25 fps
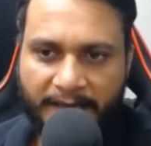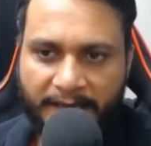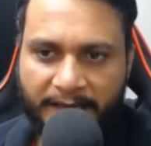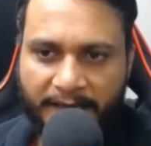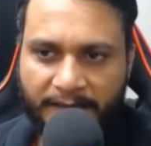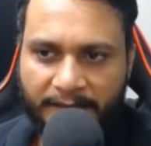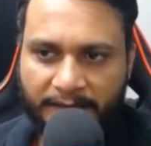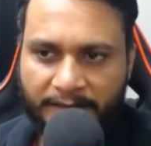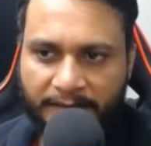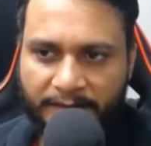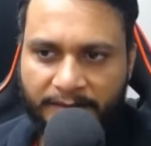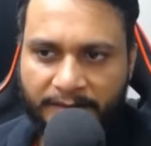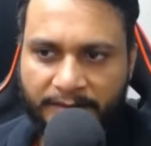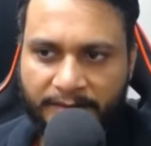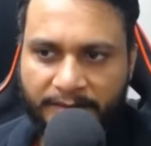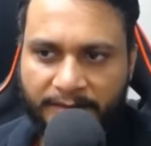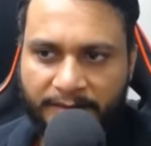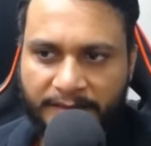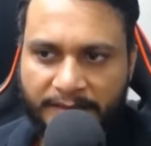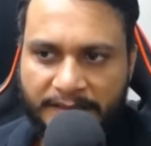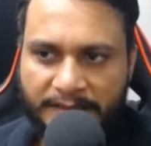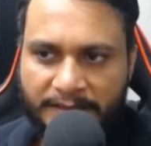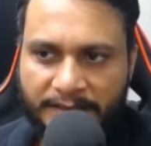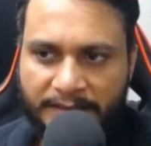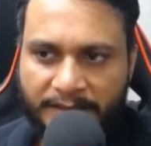array
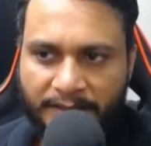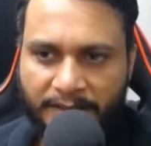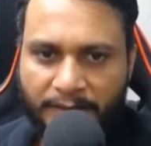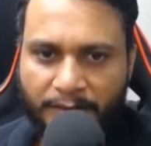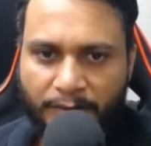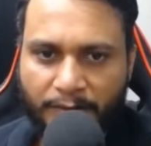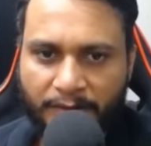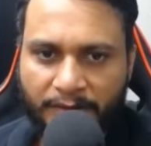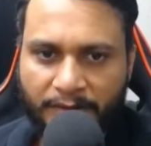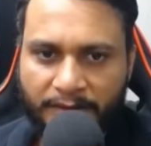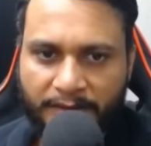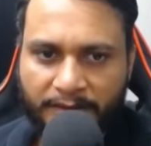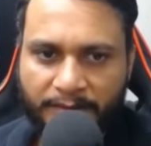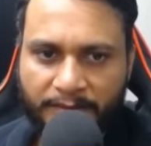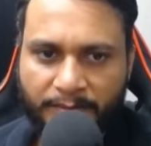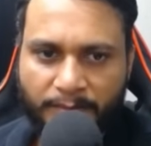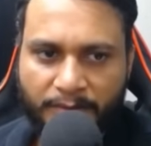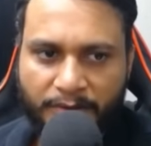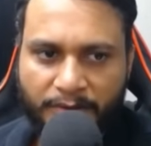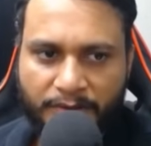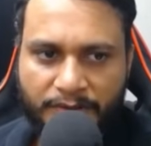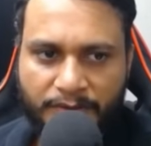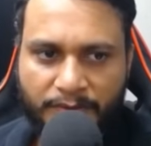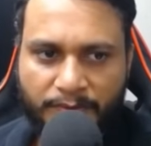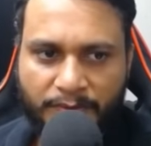is 3 only,
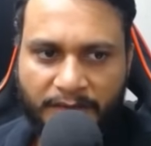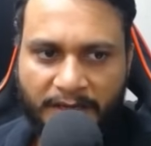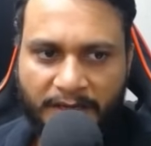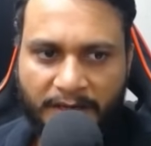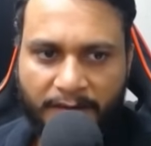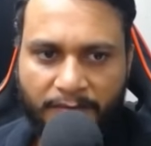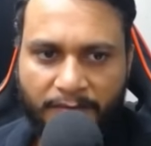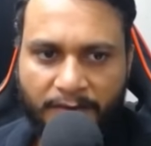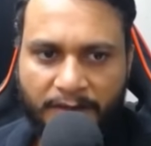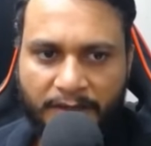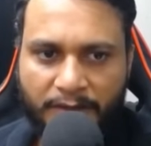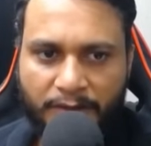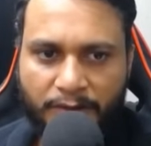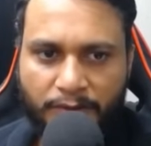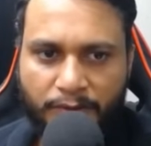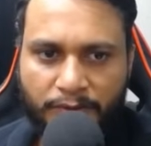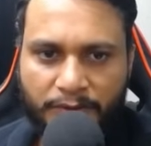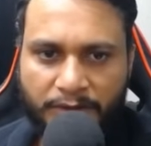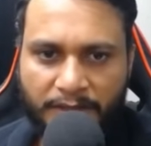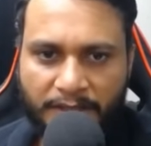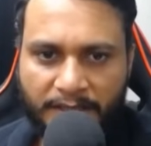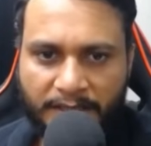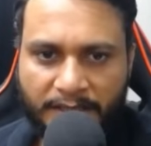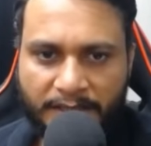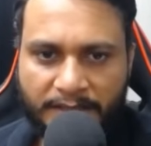because we have 1, 2,
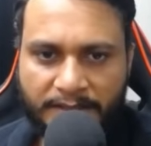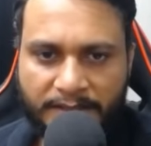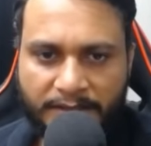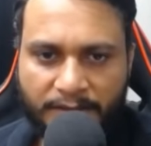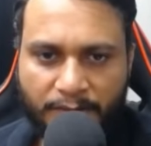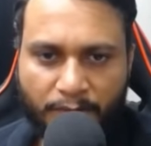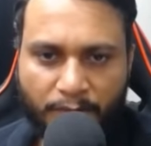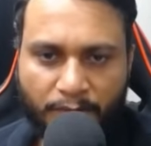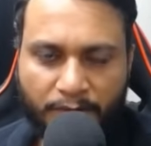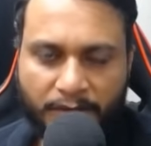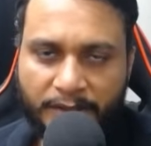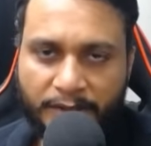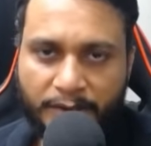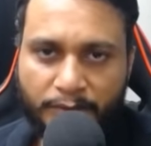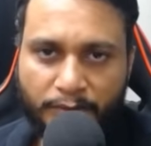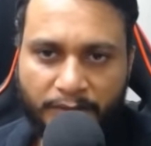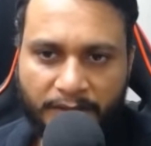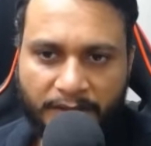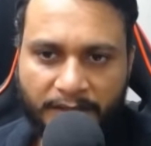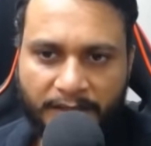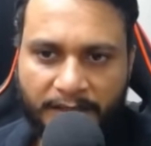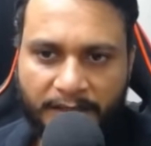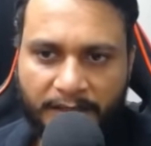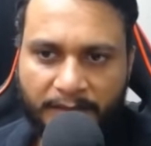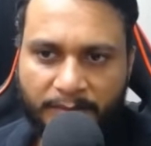3 as the only
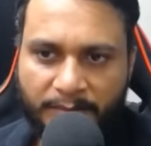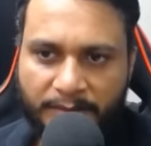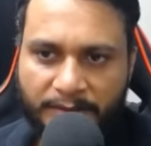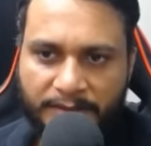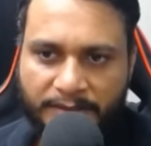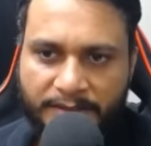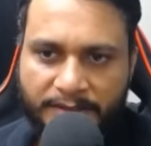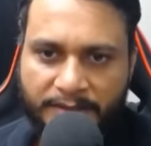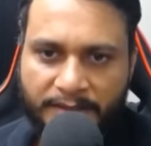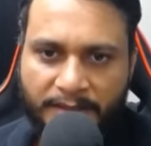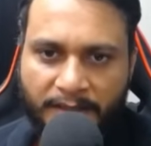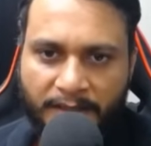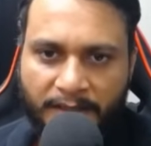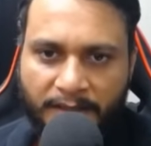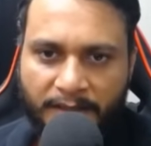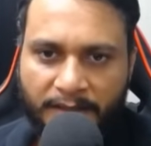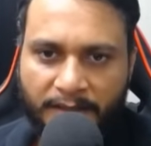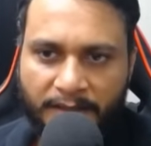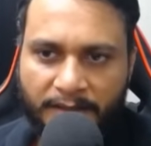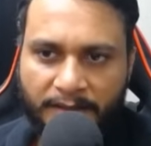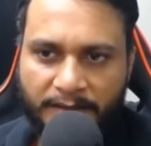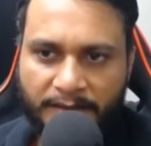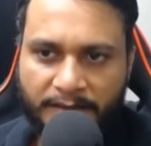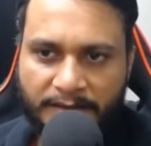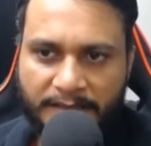unique elements.
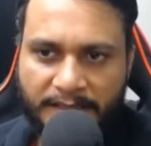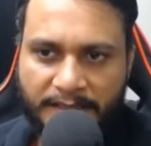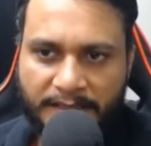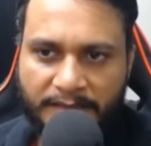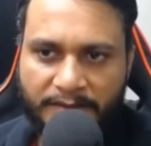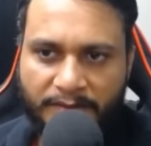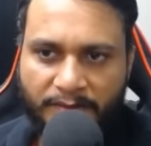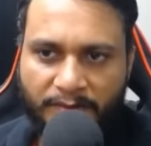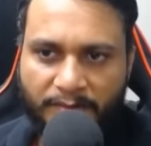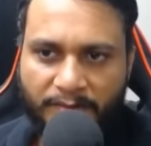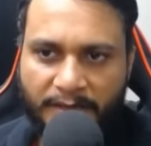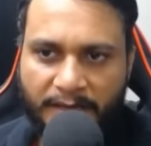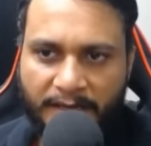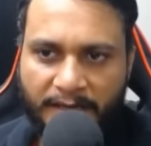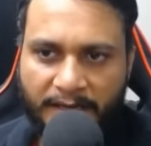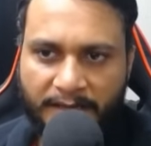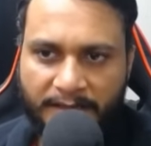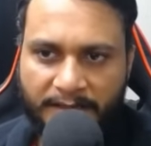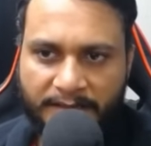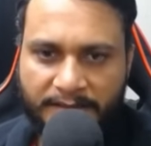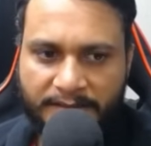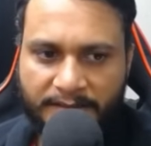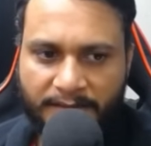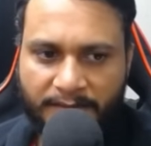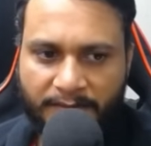The size of the
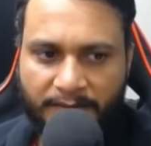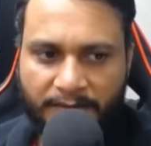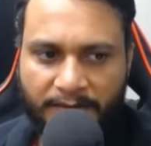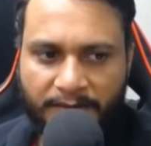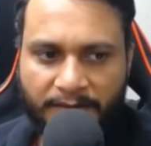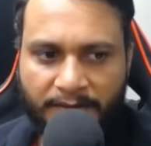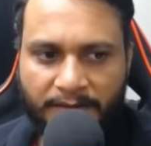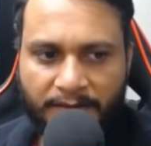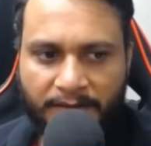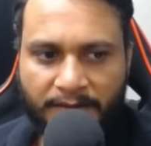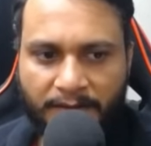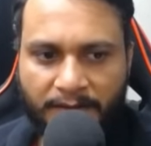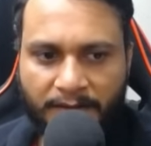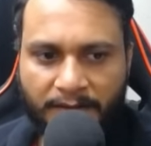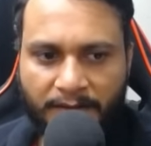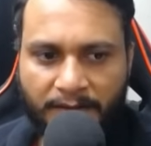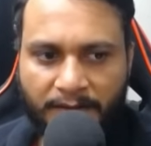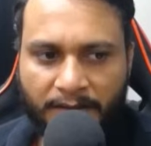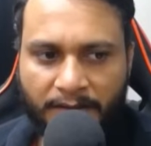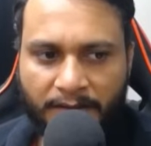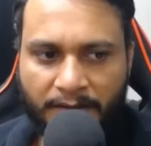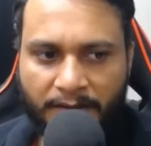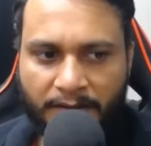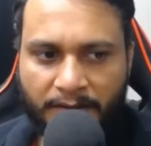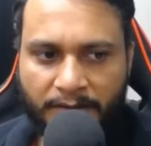array is 7.
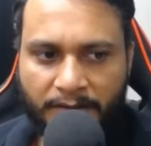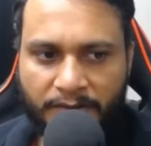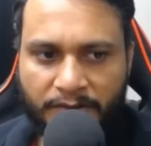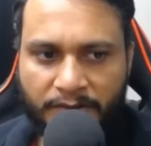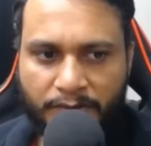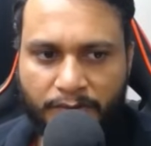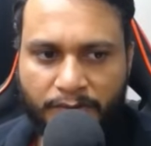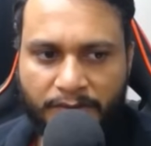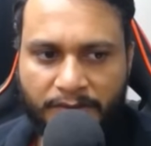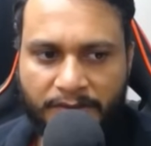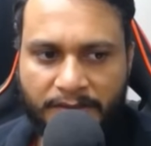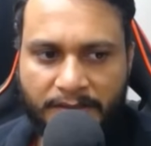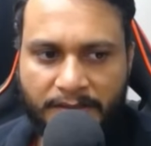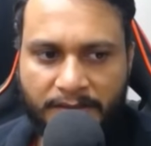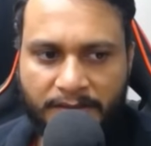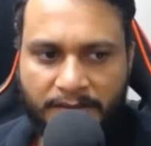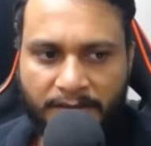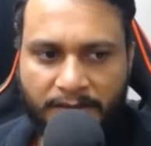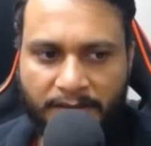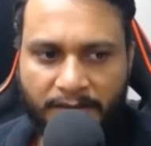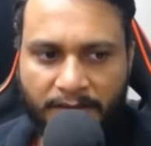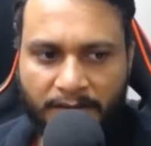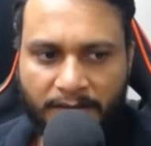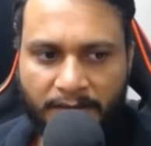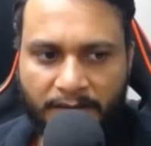So since
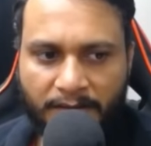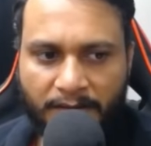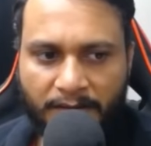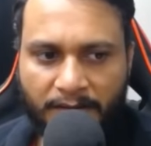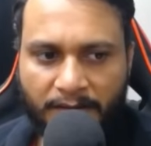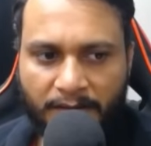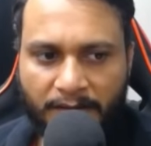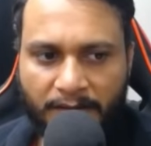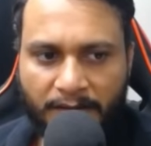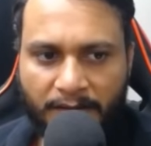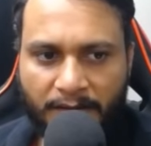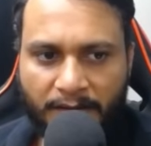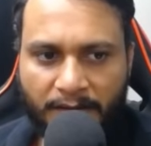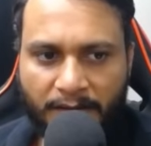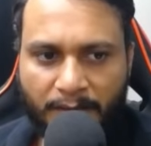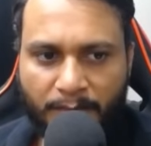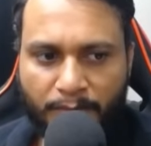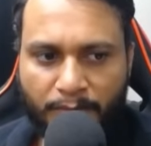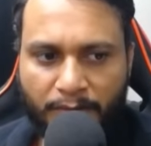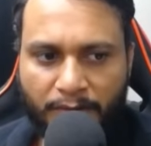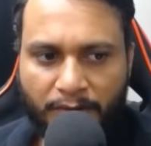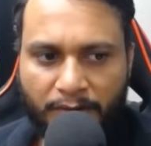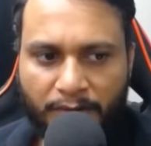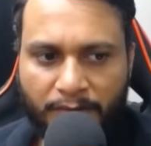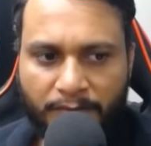the
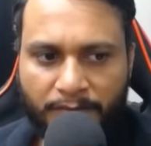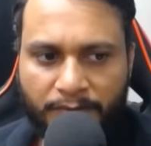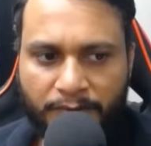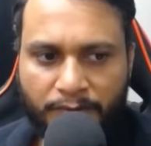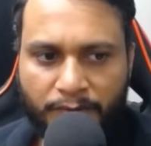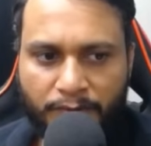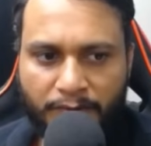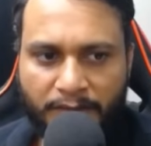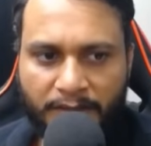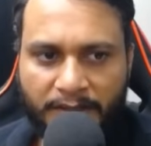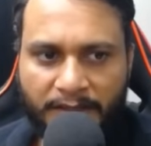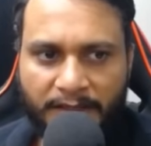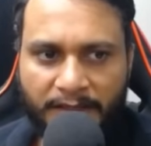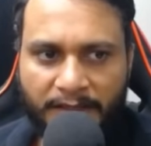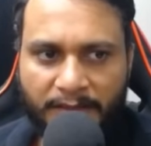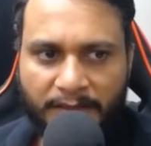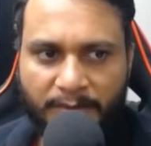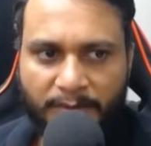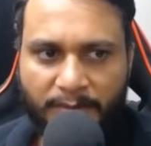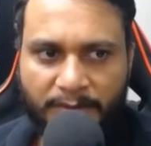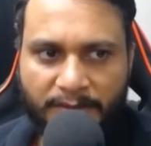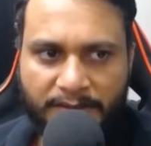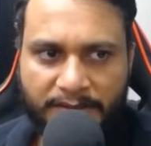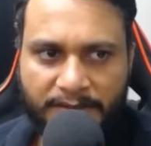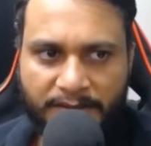number of unique
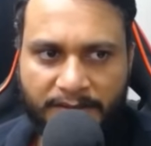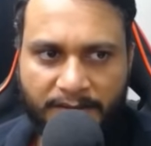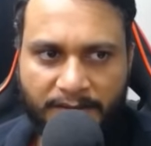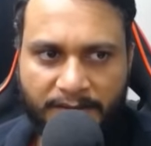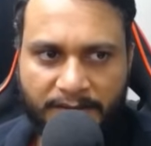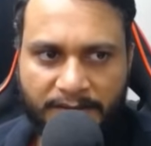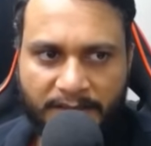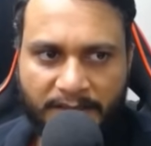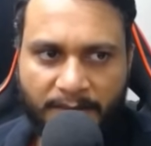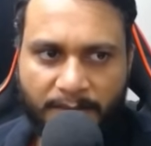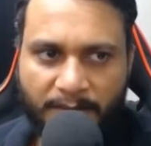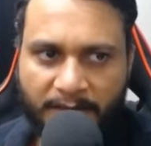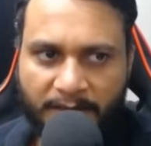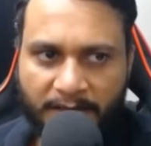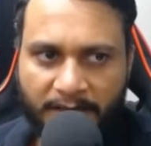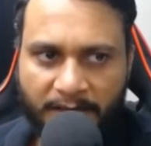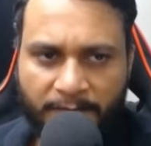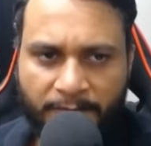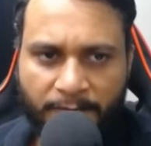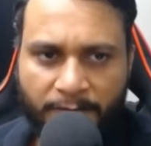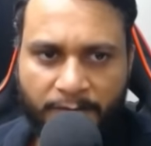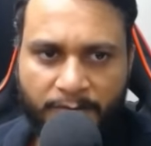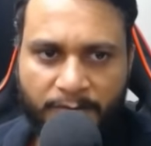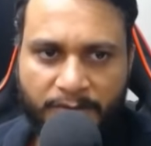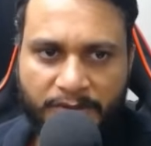elements in the
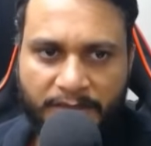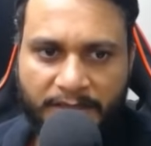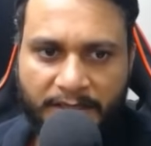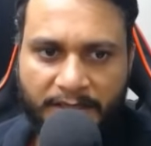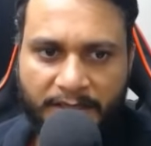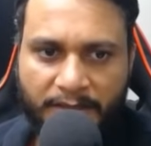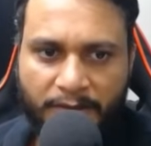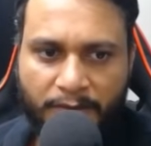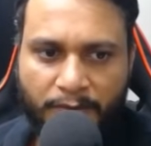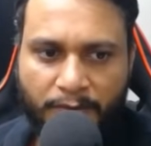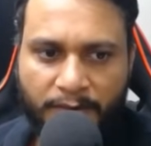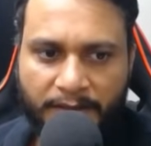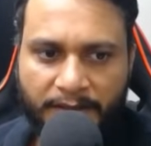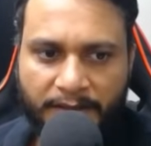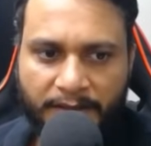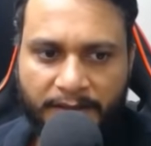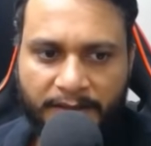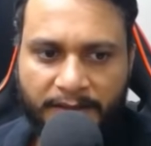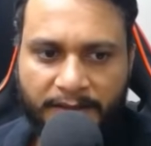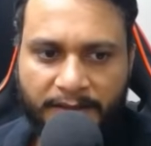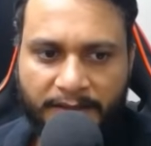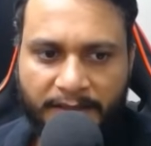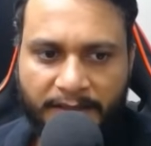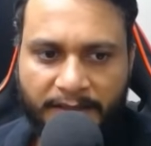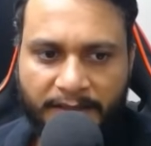subarray from start to
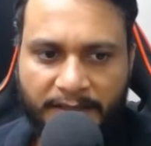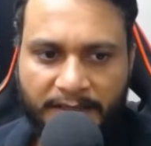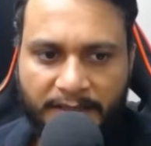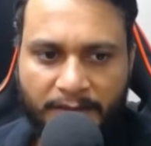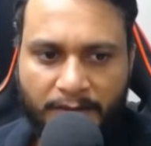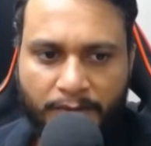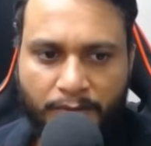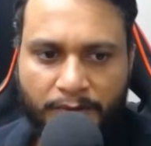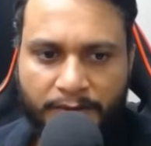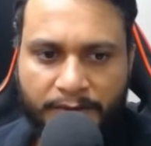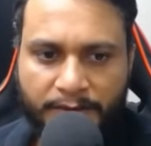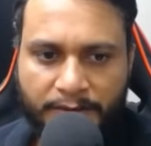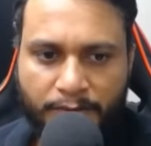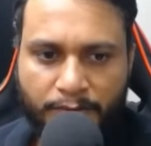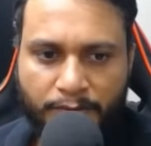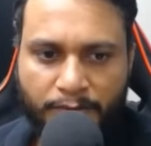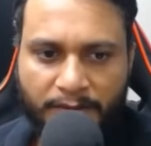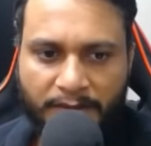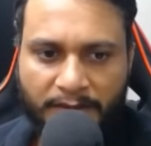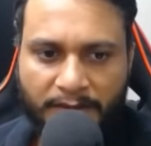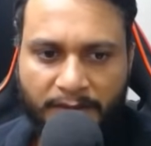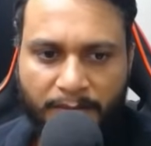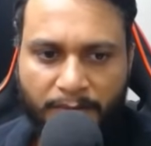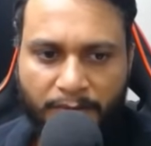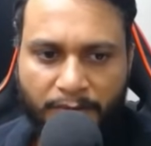end equals to
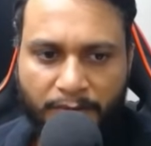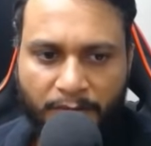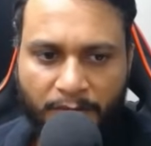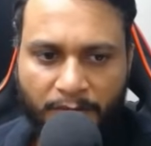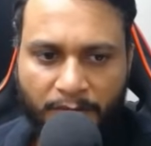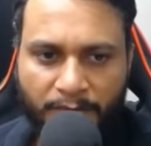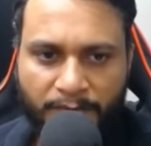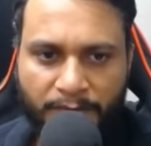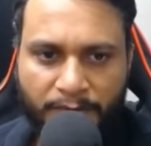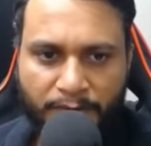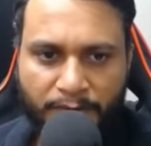the number of